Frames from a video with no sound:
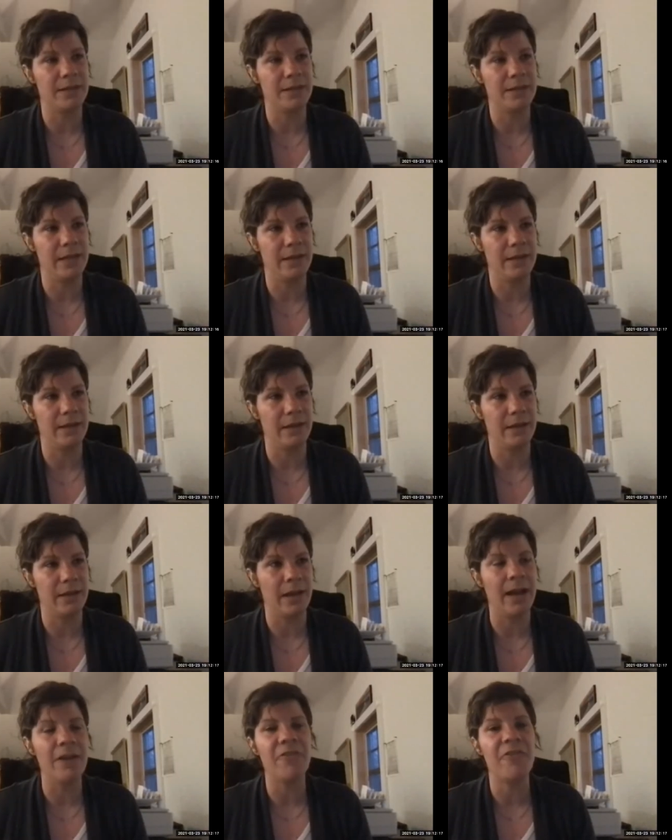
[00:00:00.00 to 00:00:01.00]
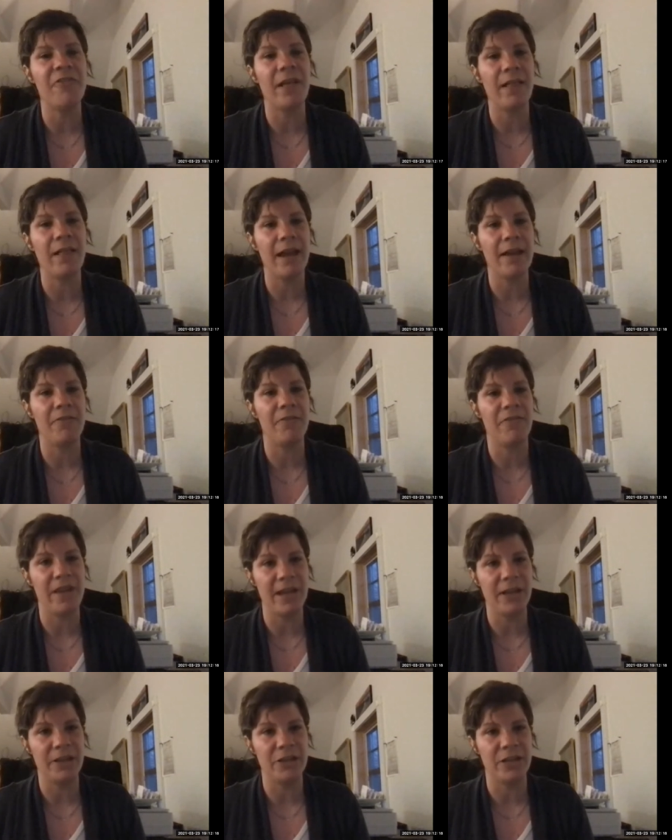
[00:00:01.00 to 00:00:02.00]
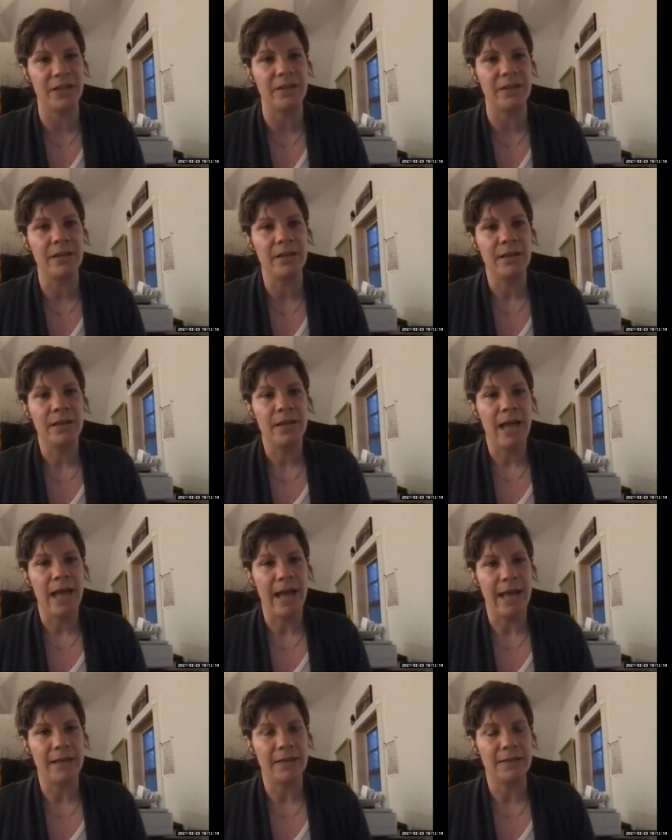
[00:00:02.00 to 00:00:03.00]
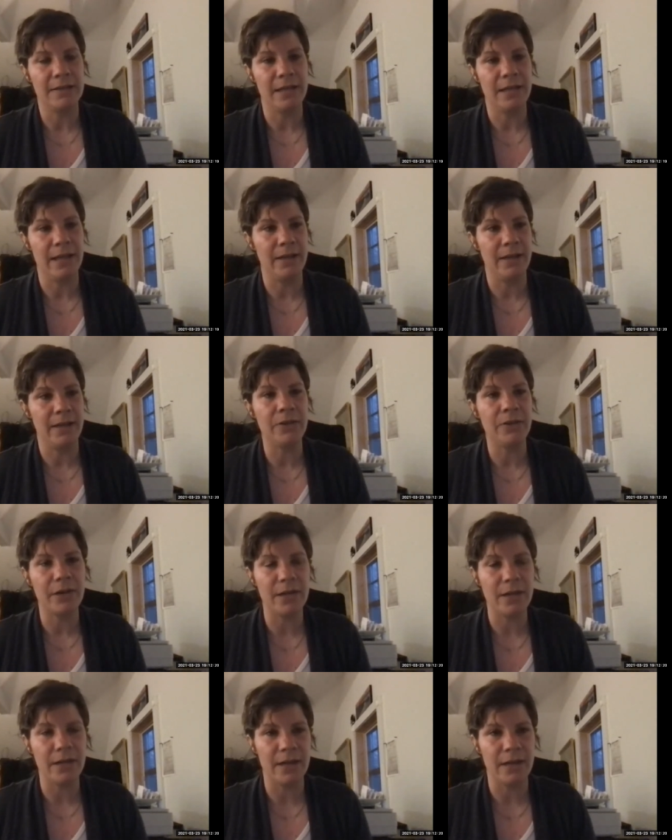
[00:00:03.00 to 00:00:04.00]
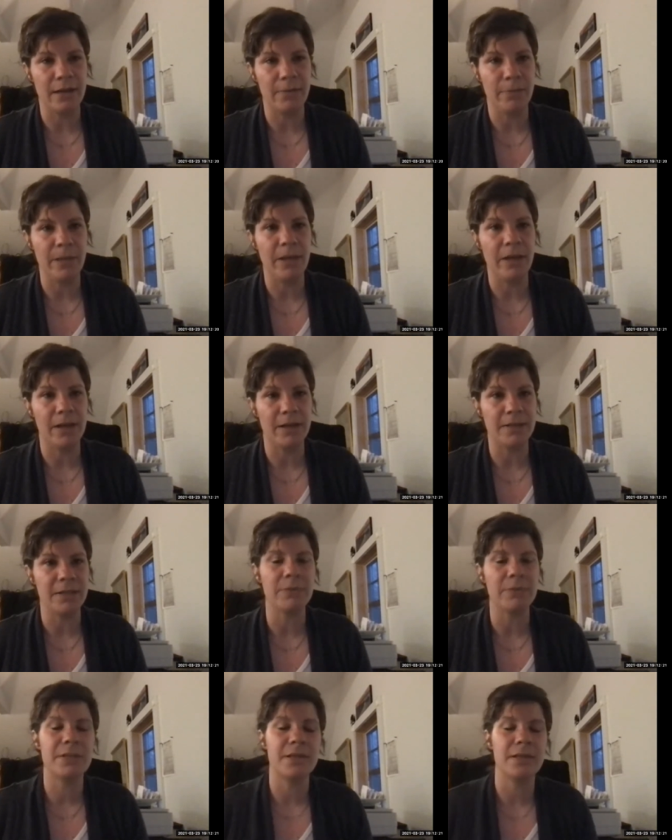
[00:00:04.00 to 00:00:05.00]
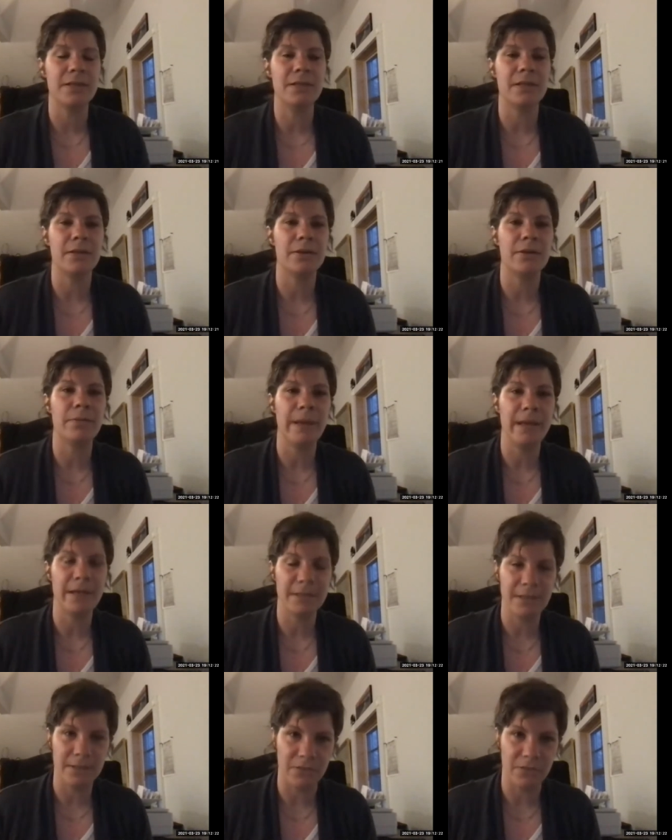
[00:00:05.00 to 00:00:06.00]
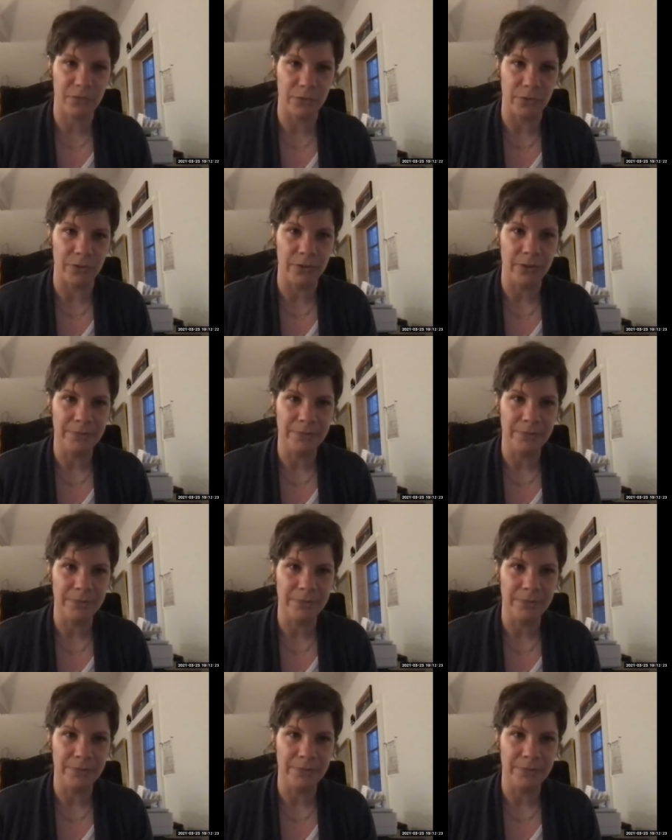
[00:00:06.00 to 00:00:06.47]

it kind of fell out of fashion as an ingredient because it was considered peasants' food.